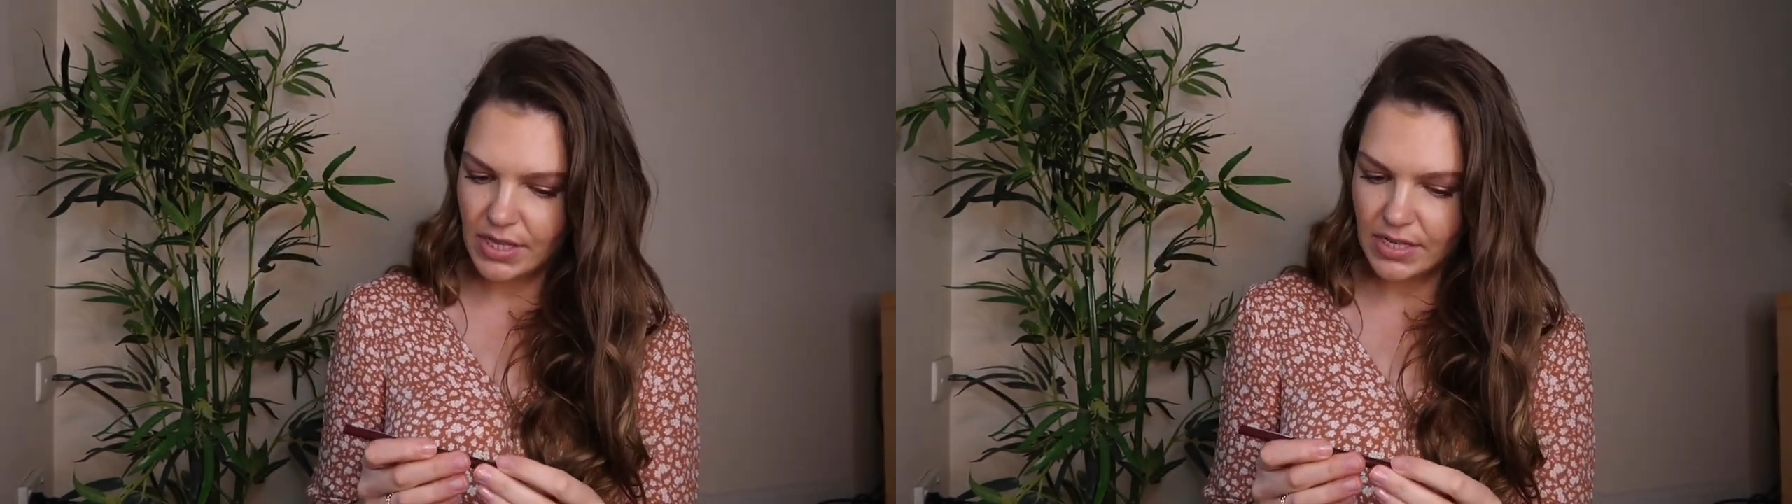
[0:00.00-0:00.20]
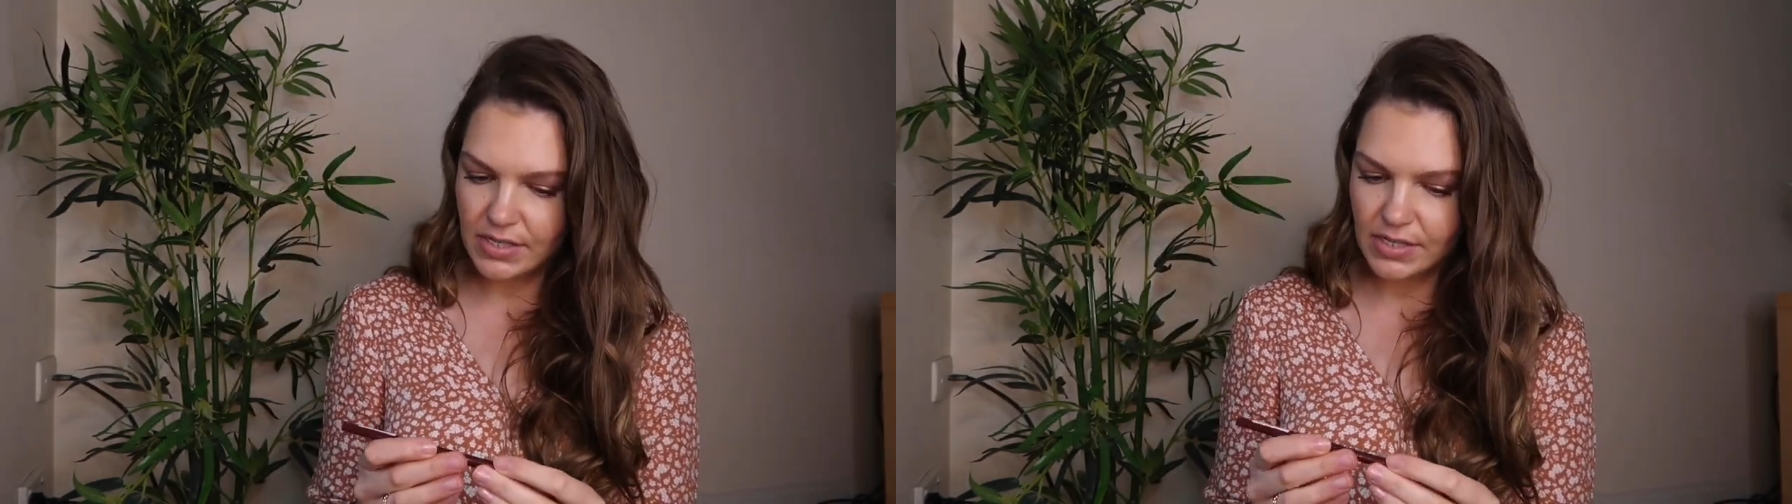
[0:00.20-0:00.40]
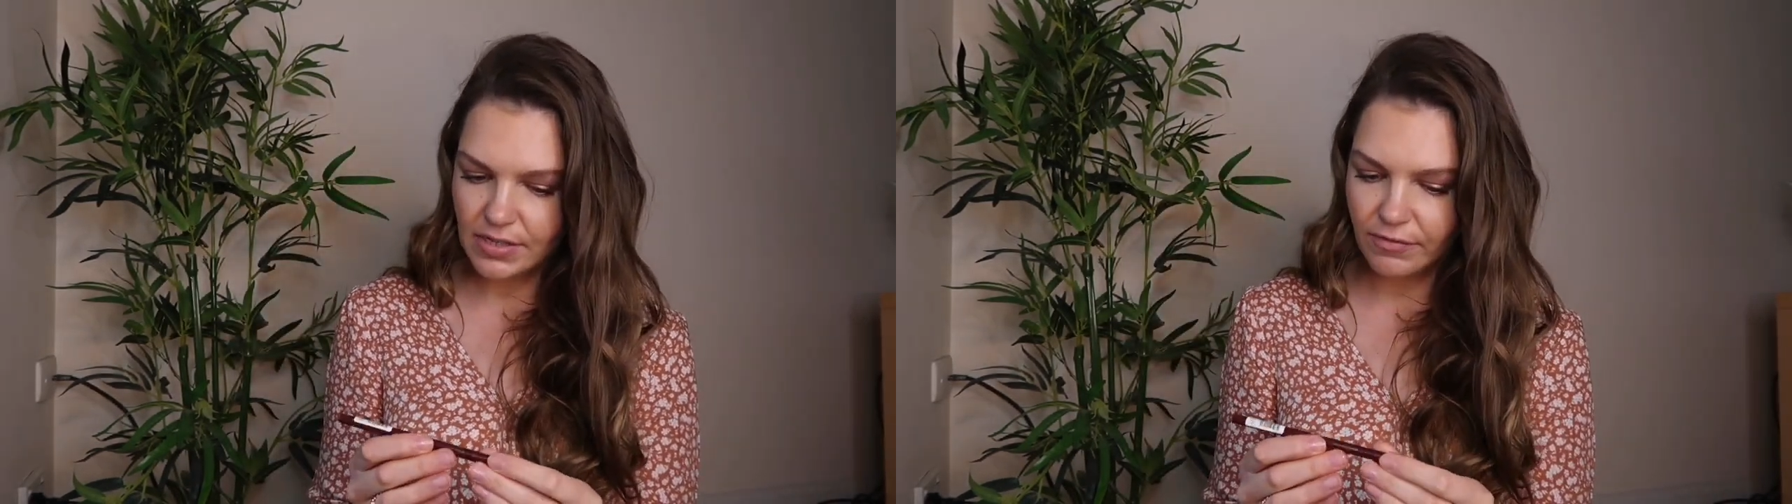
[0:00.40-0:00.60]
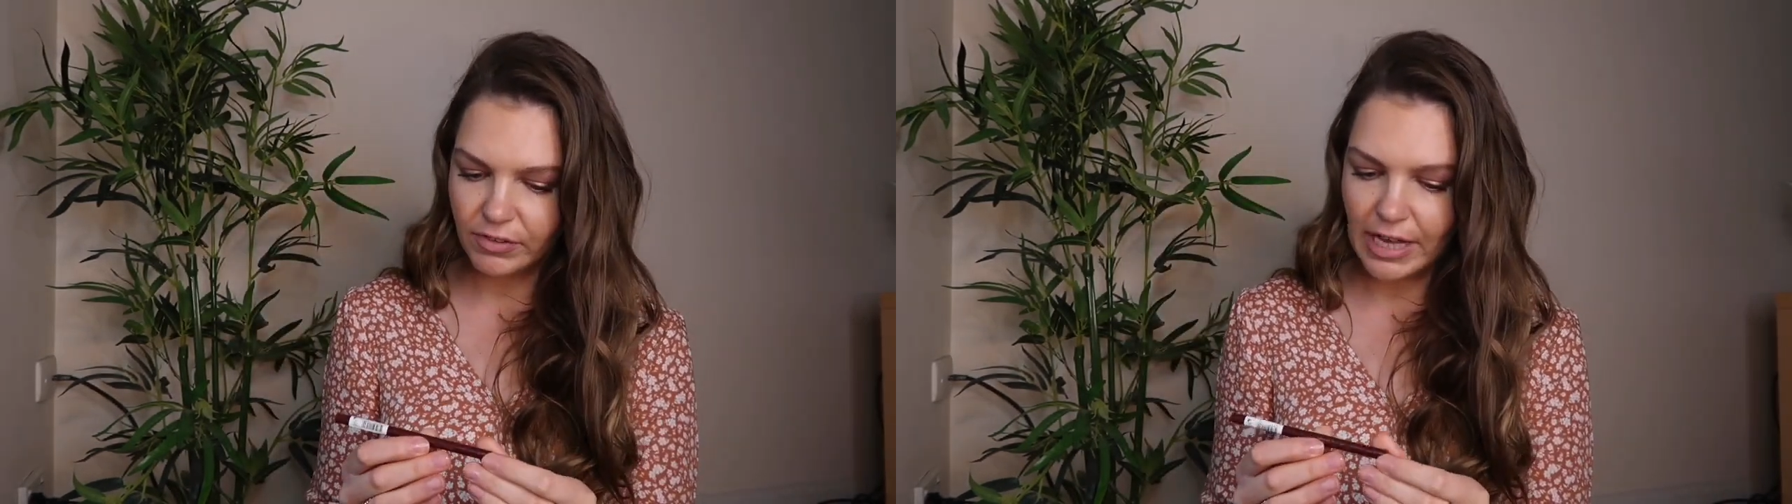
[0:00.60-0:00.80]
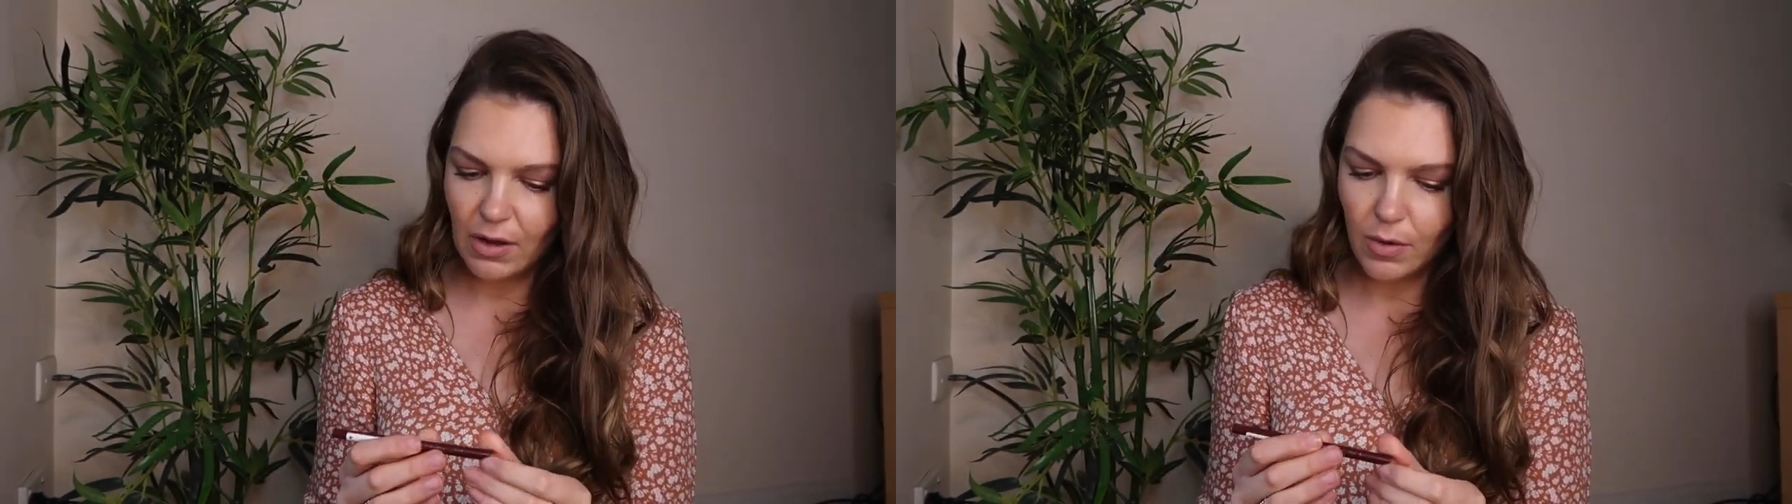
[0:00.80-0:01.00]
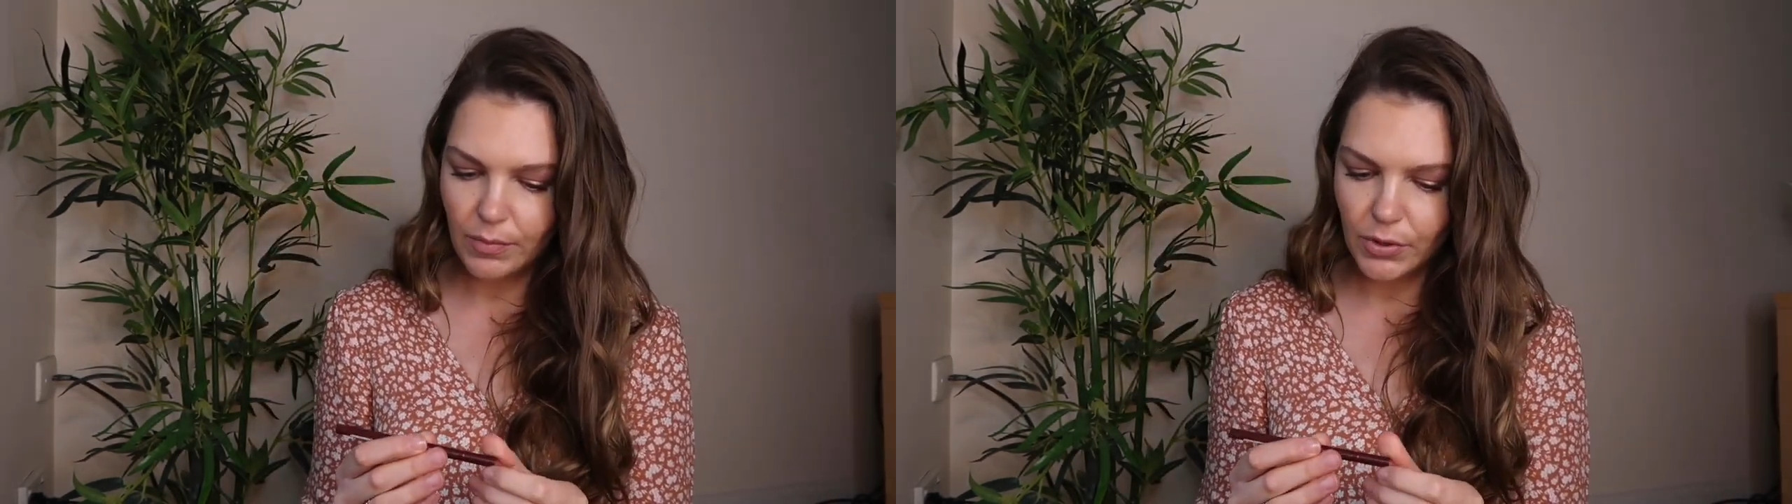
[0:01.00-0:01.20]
this Flower